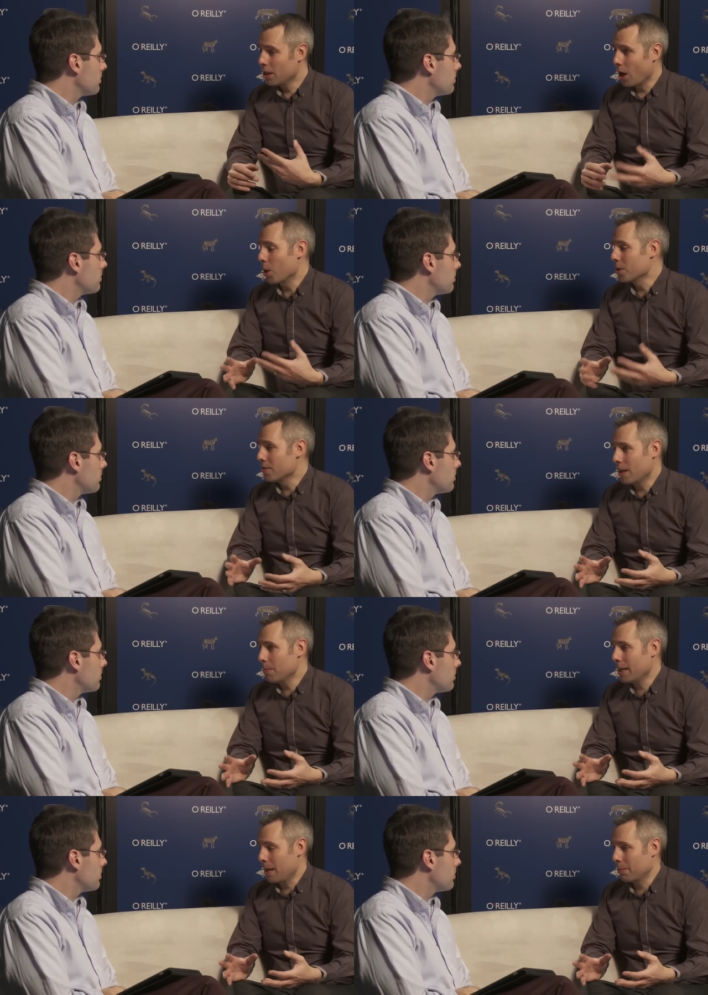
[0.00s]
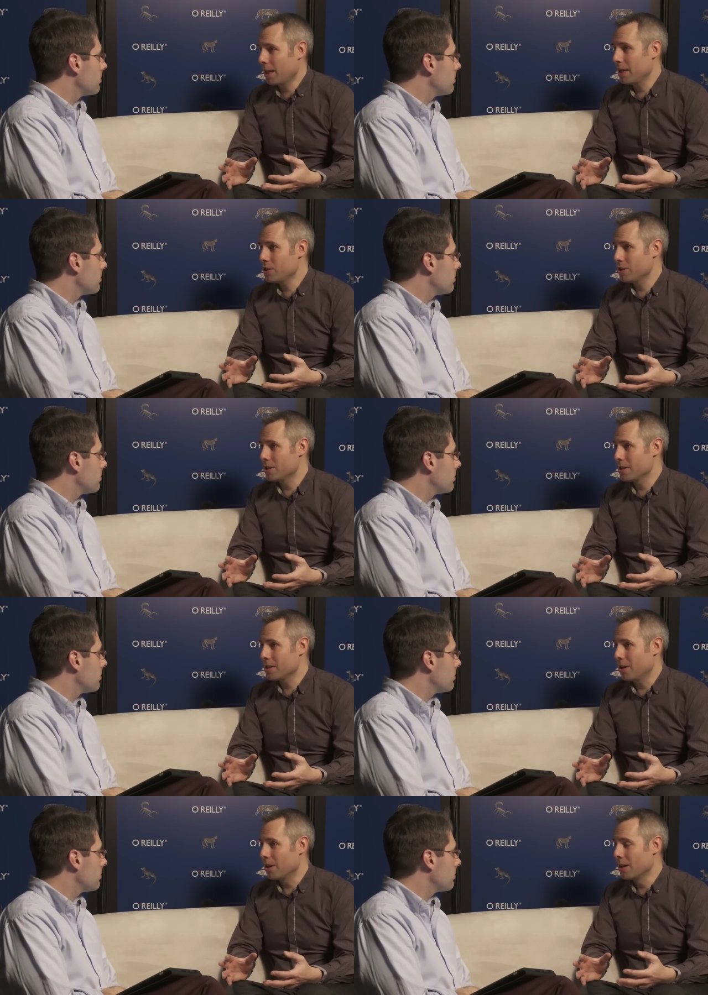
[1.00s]
Speaker 1: going on developing applications and
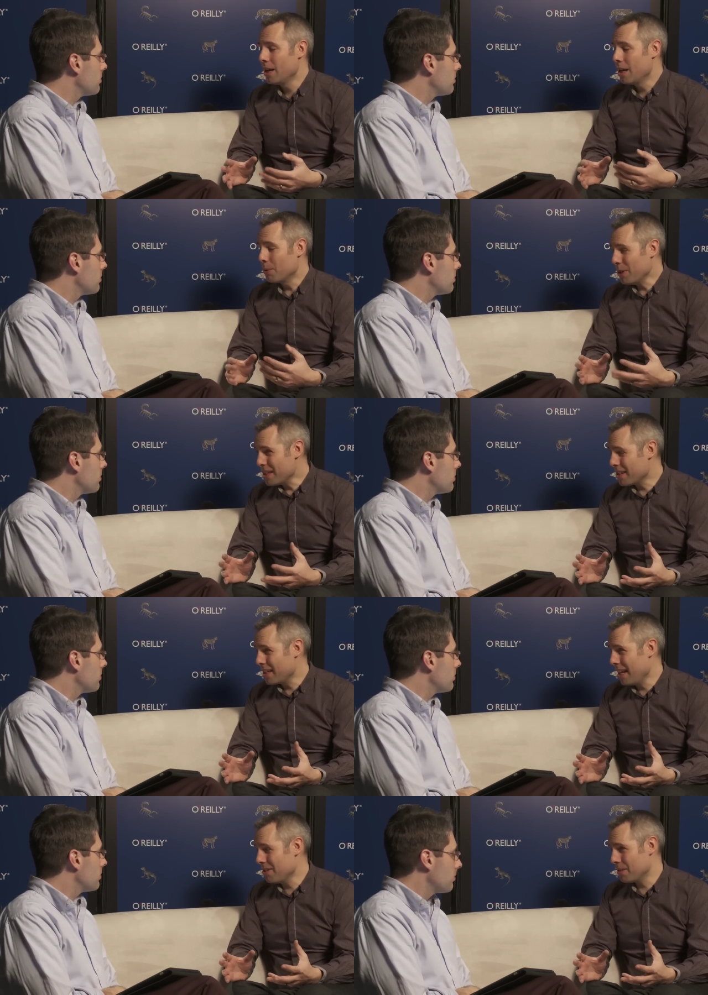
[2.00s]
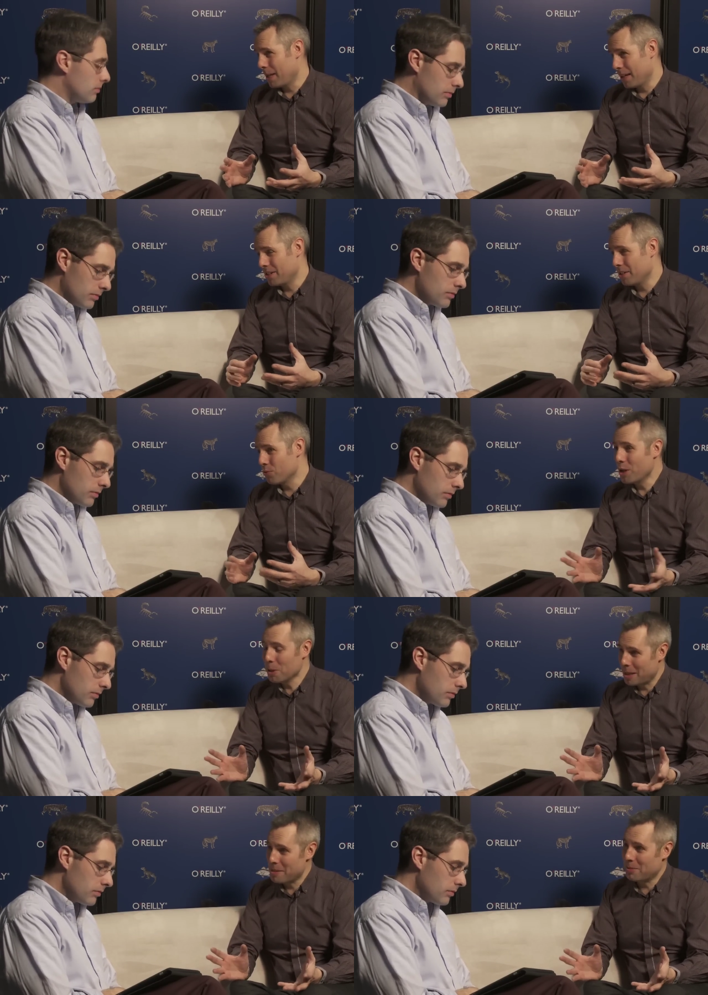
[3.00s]
so on. What it turned out to be actually is
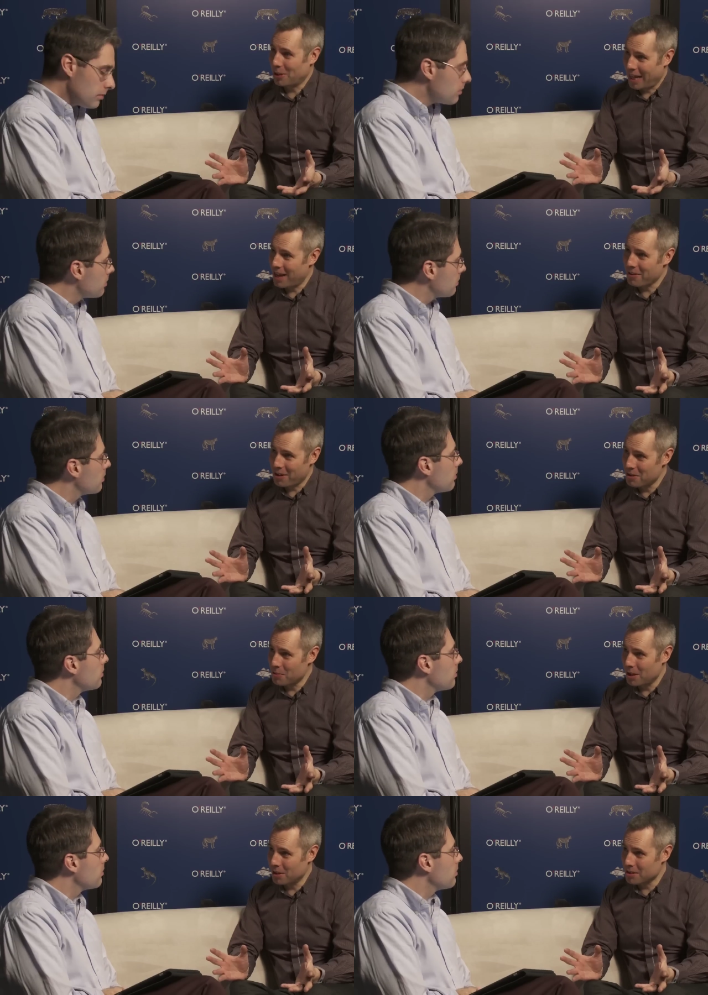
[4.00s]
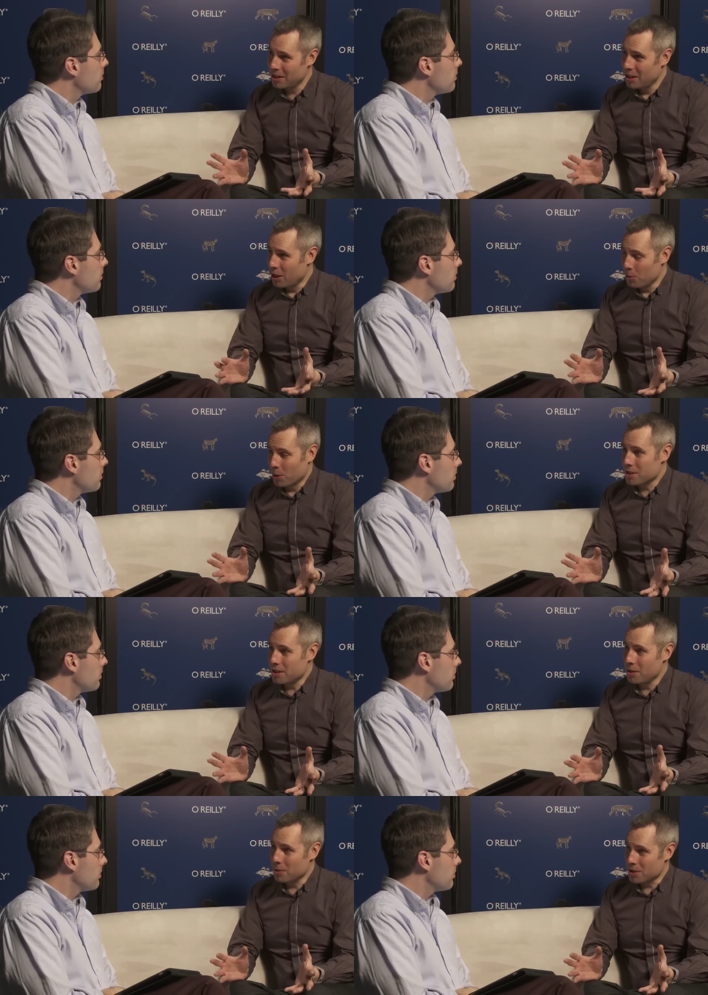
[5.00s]
real people out there in the world who want
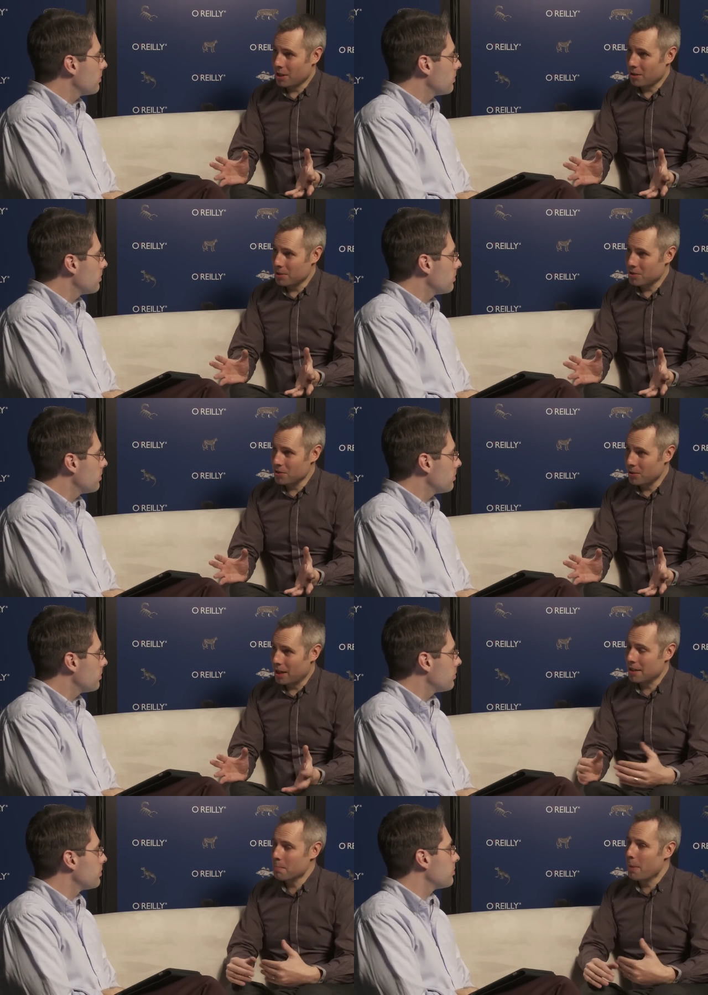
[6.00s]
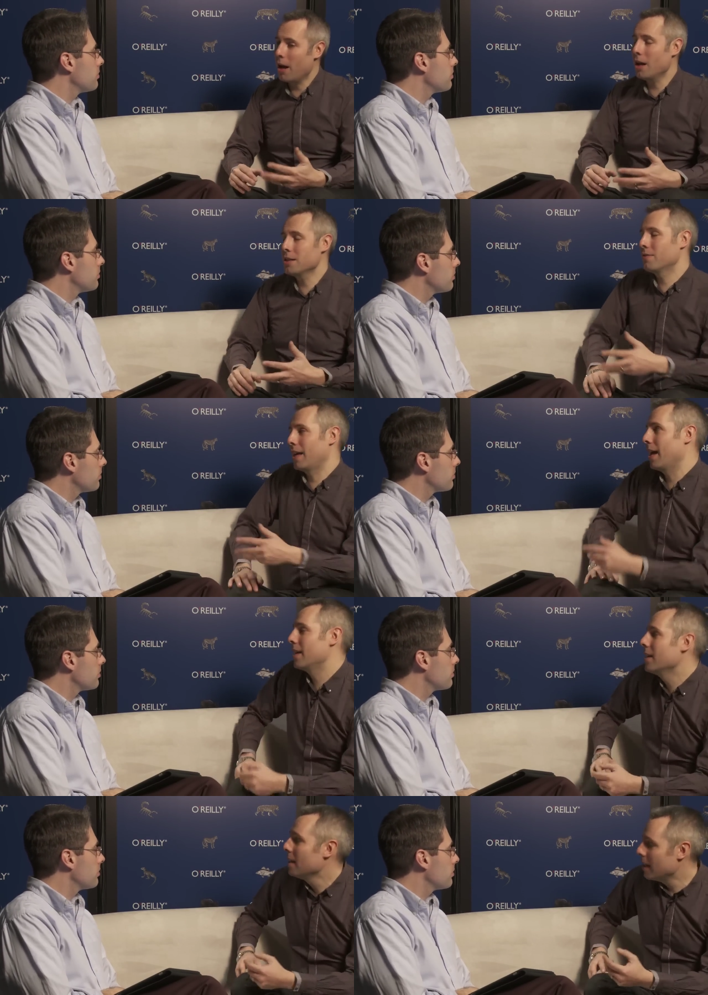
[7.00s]
to know what's going on with the story. And I think part of
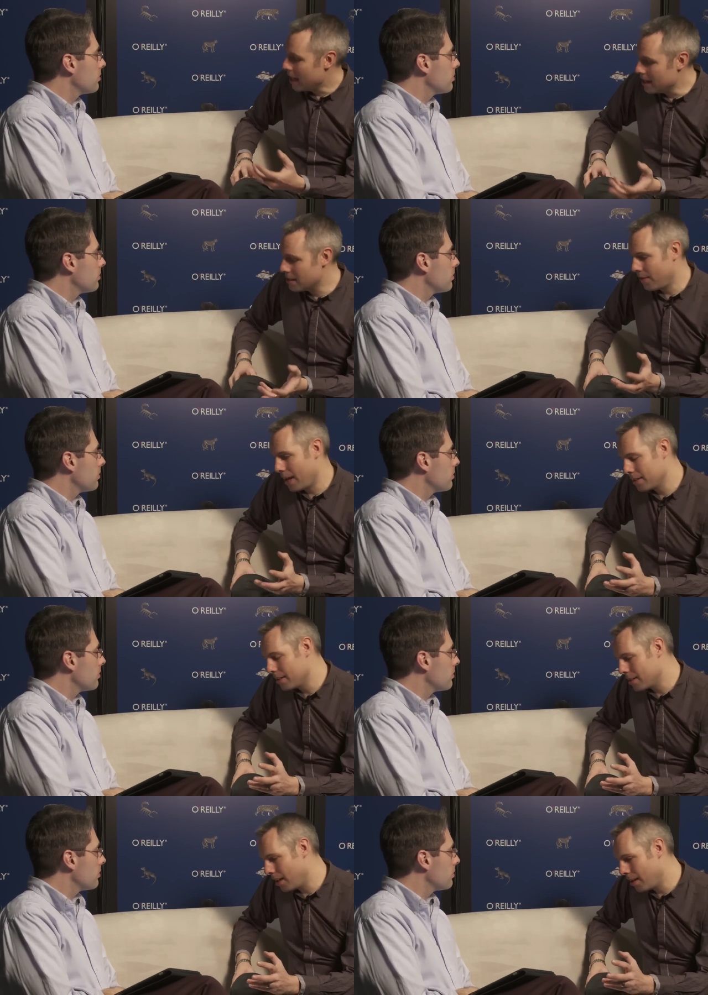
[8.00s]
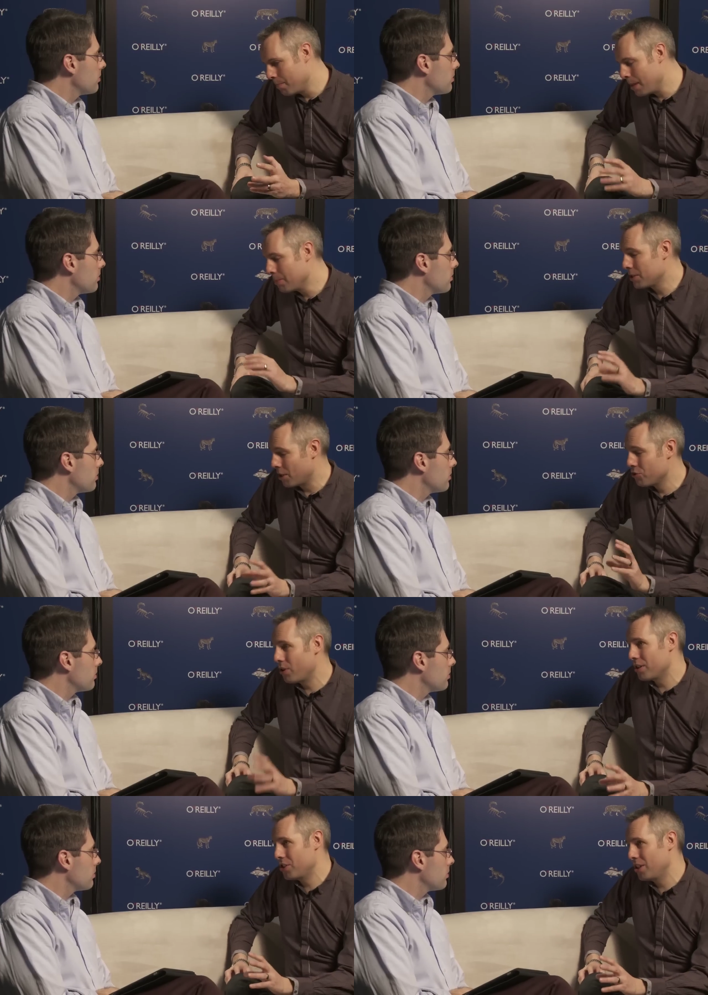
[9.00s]
that is the fact that um, people don't
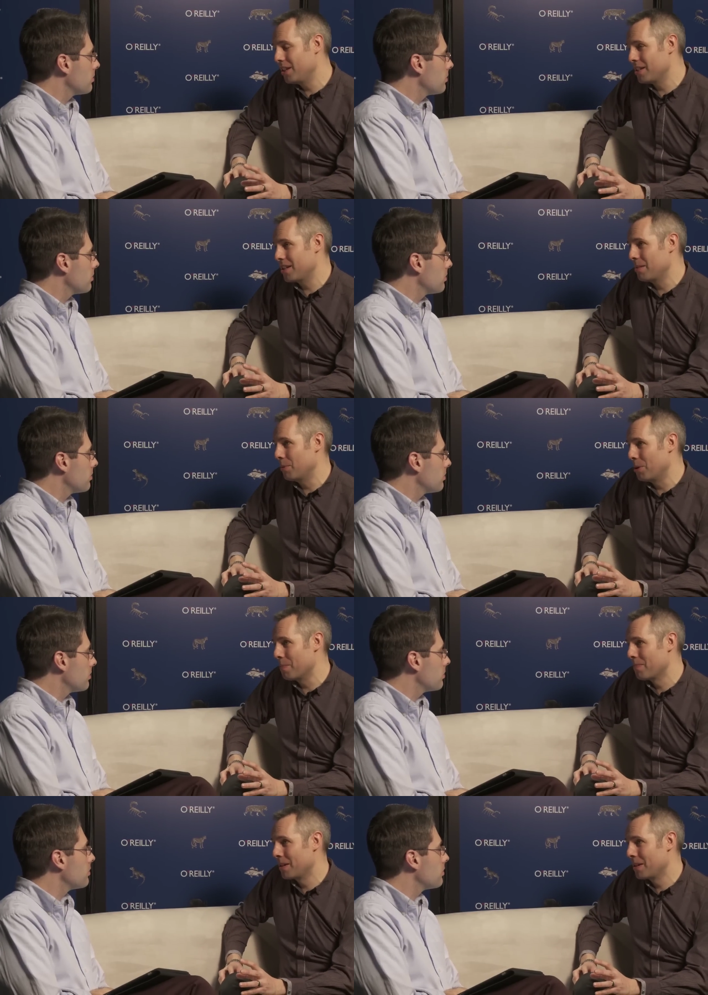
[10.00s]
trust journalists anymore.